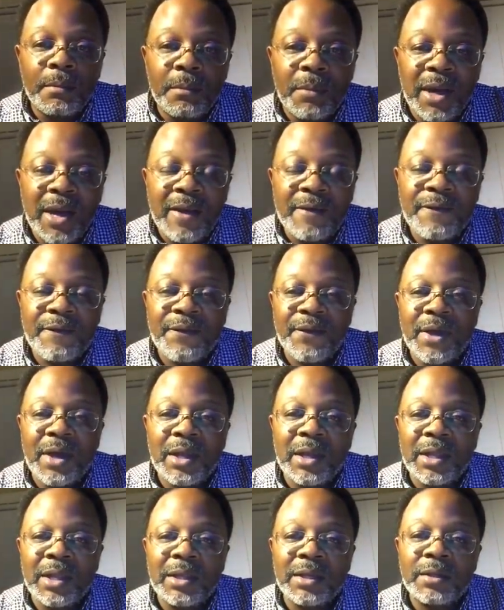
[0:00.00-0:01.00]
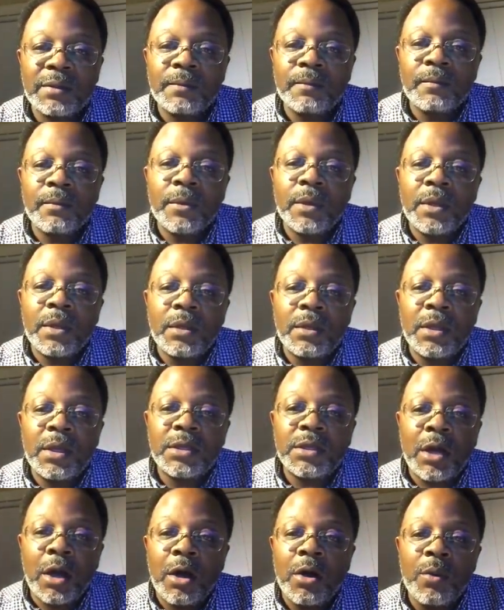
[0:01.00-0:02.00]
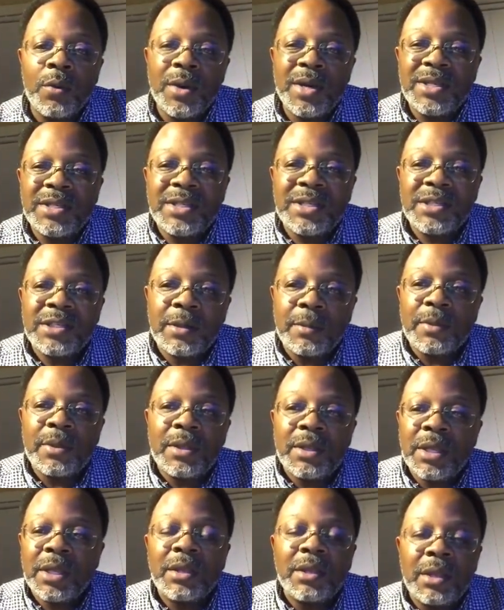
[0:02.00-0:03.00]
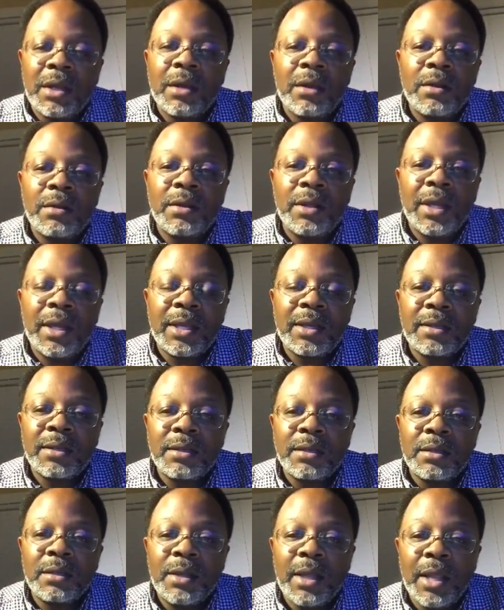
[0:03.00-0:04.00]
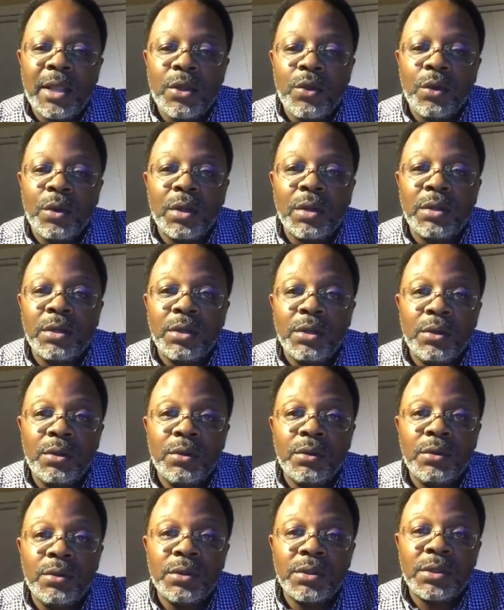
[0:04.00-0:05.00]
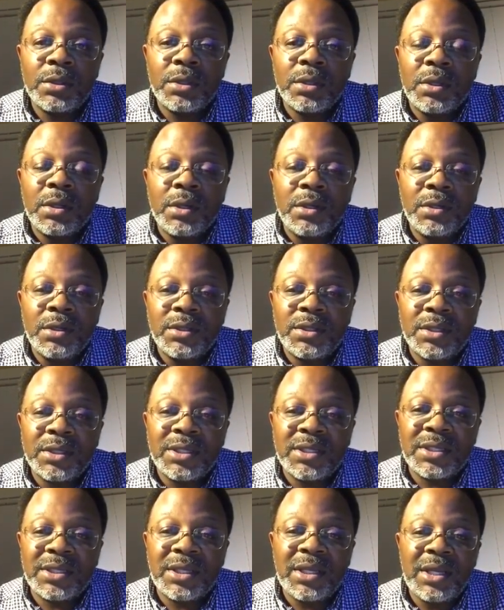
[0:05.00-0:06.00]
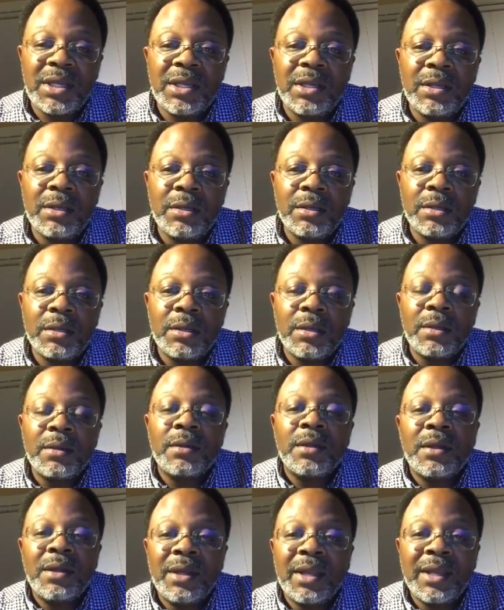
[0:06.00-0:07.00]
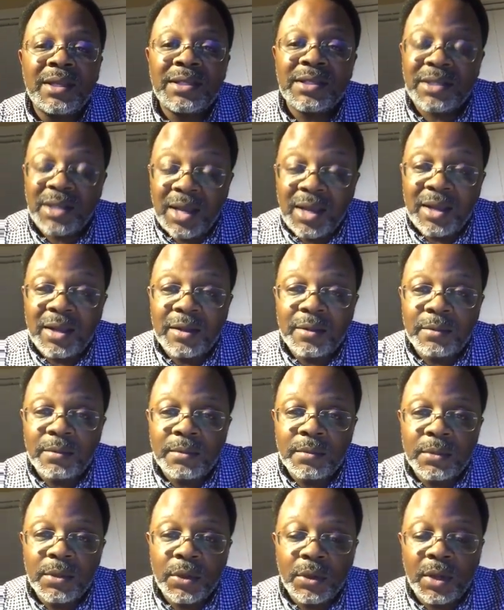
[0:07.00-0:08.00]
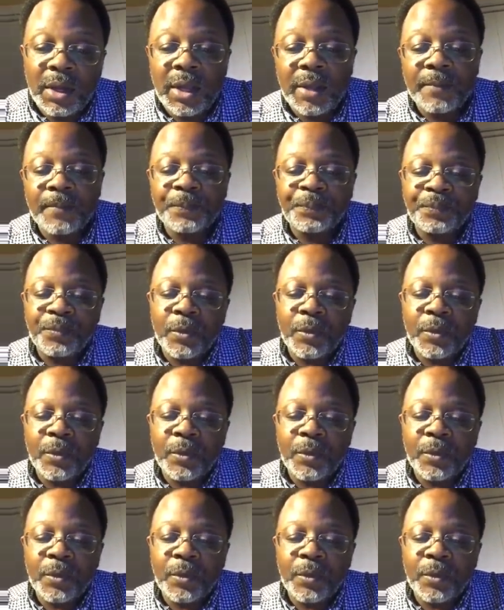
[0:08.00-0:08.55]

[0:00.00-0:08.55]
by failing, there's always something in there that you can use to succeed the next time. Okay?